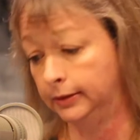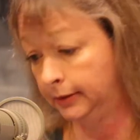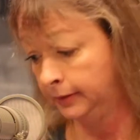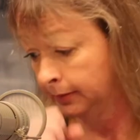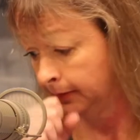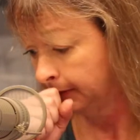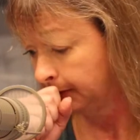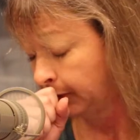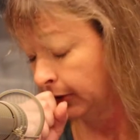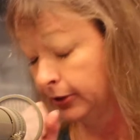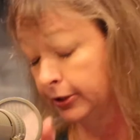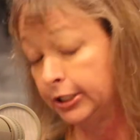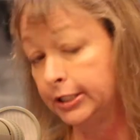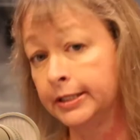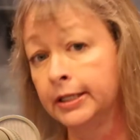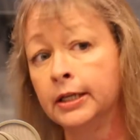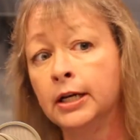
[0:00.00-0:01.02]

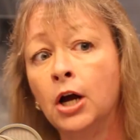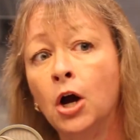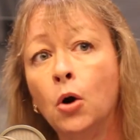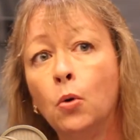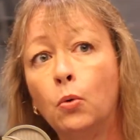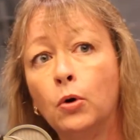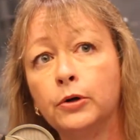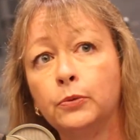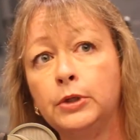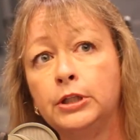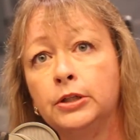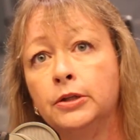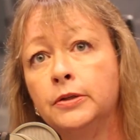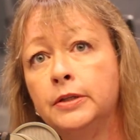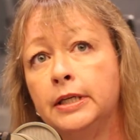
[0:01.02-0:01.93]
apologies. What we do